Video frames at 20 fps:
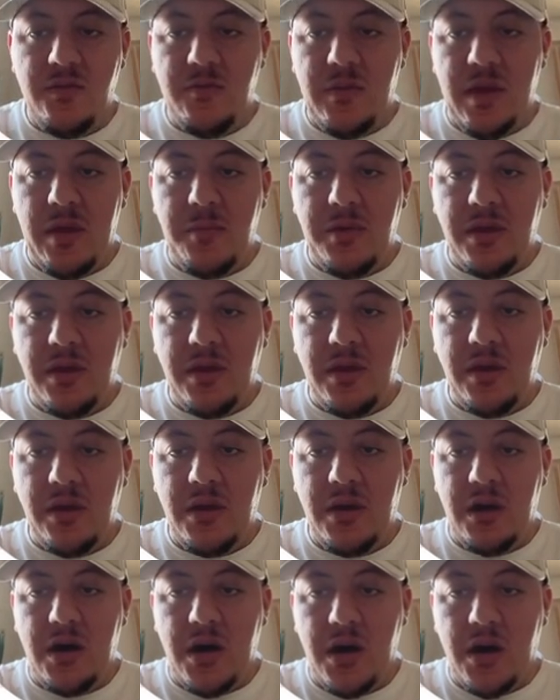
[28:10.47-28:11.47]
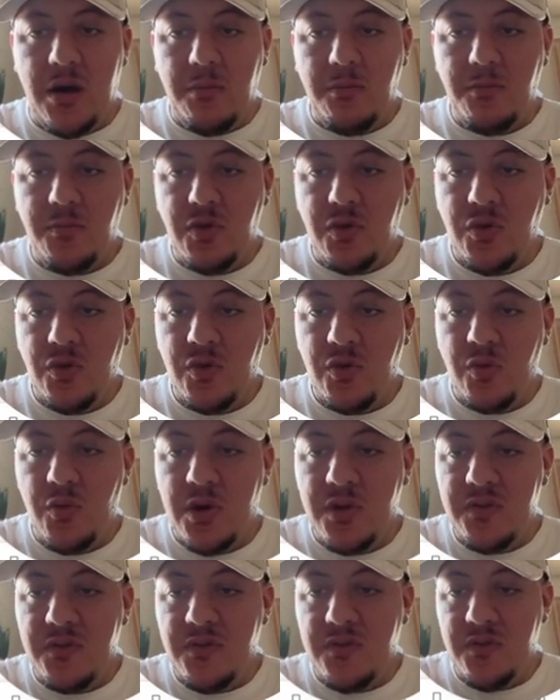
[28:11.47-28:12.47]
maybe you
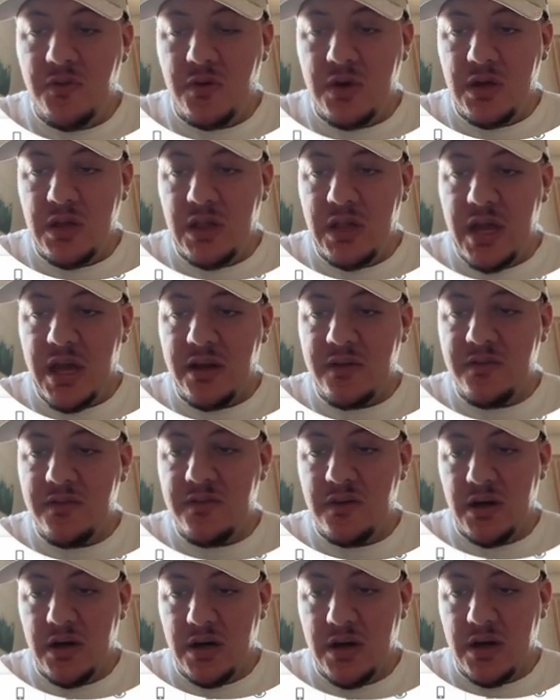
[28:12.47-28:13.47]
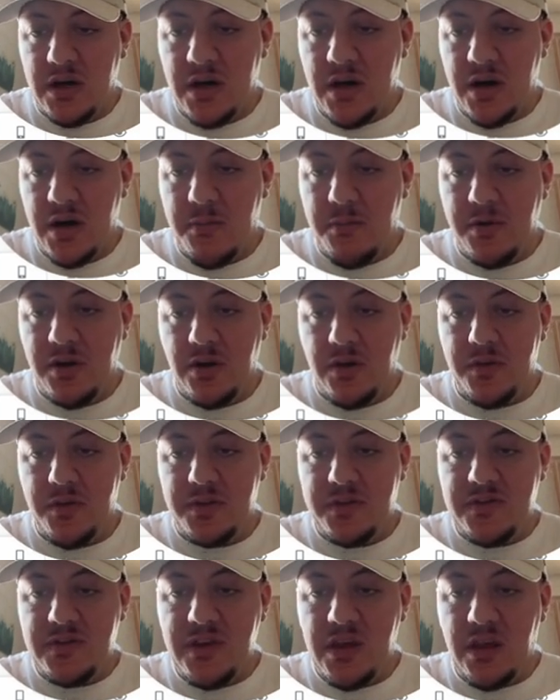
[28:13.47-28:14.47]
want to collect the
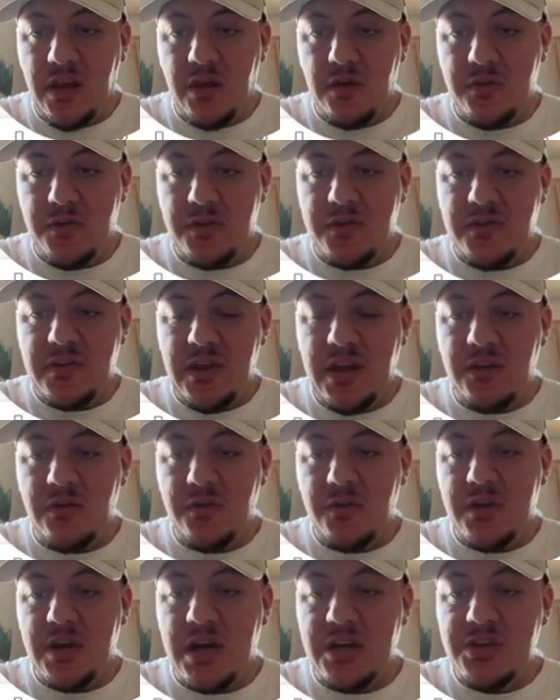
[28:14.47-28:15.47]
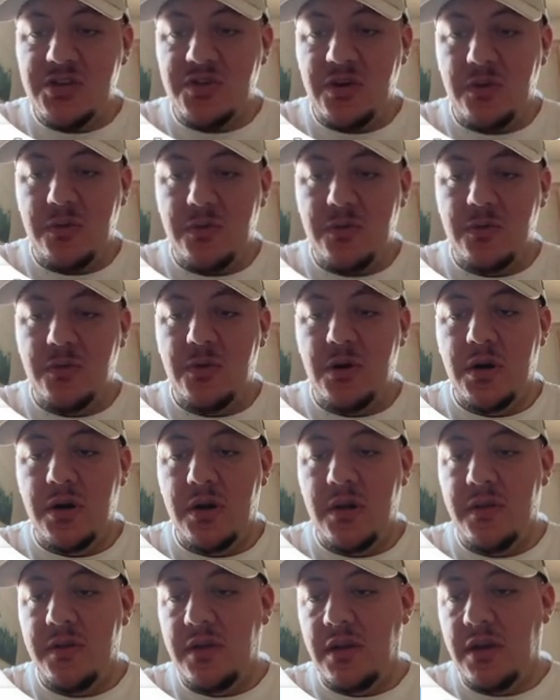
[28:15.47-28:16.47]
city or the state or the country
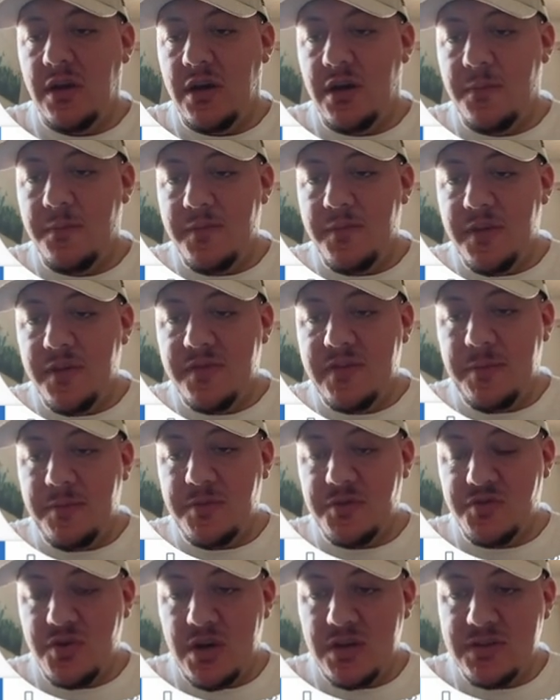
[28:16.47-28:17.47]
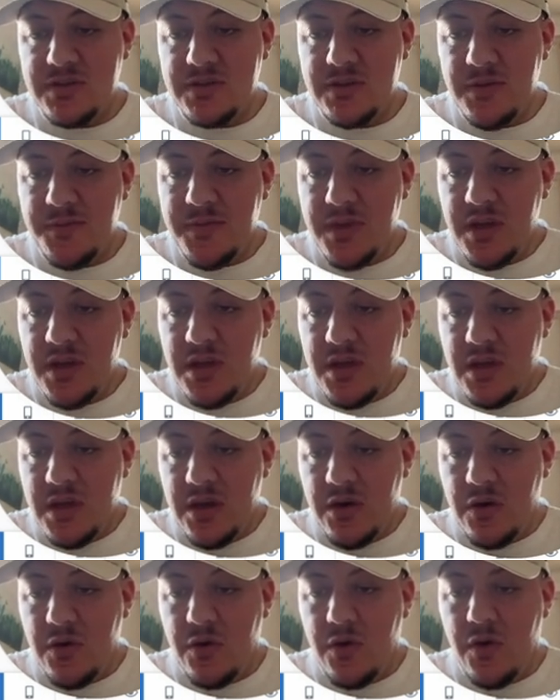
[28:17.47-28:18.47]
or the SIP address,
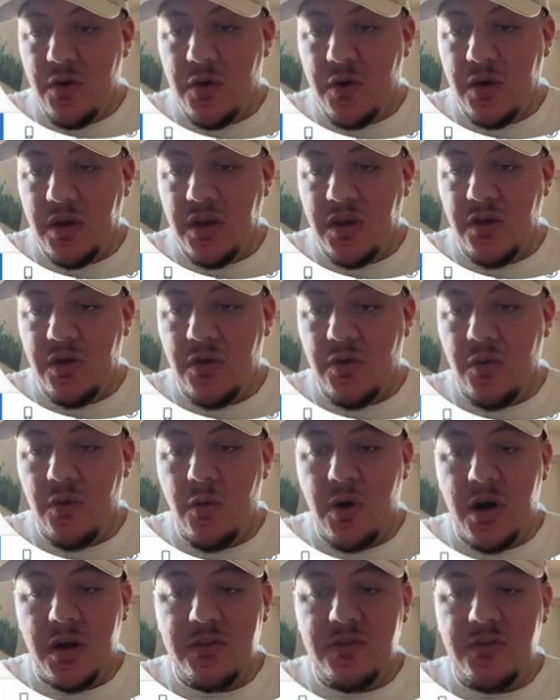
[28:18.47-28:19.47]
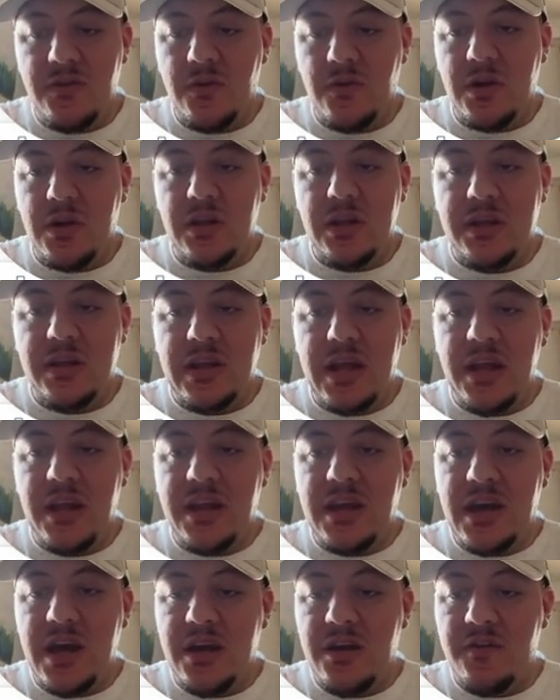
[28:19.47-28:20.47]
or you want to collect any
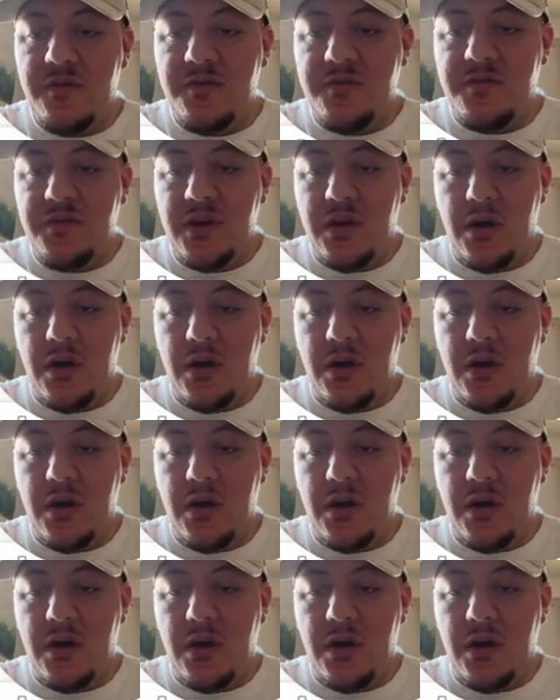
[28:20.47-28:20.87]
kind of